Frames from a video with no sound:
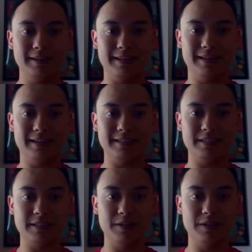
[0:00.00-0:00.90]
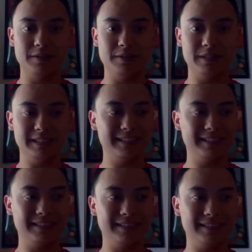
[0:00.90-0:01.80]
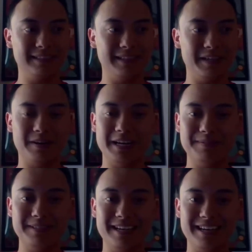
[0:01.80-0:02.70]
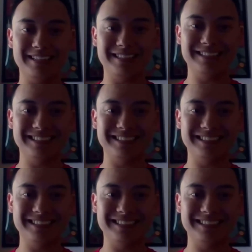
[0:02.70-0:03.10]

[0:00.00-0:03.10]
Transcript: And so here I am today,